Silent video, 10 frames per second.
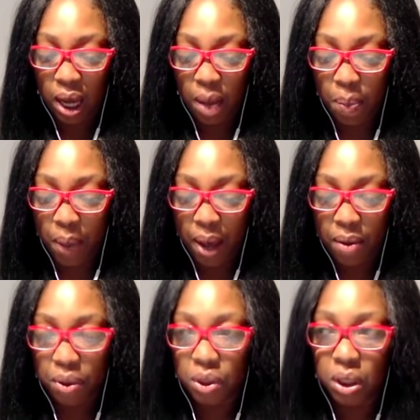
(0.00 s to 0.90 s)

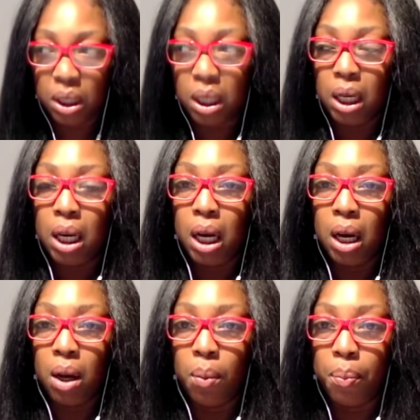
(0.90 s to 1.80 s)
about
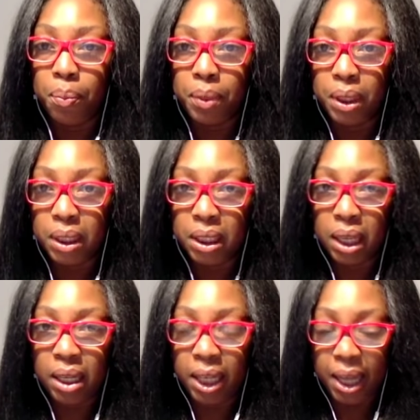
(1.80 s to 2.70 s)

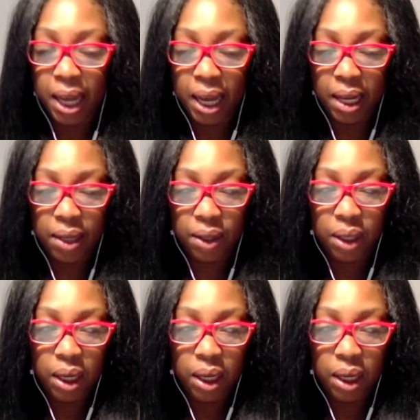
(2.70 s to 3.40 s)
the kid.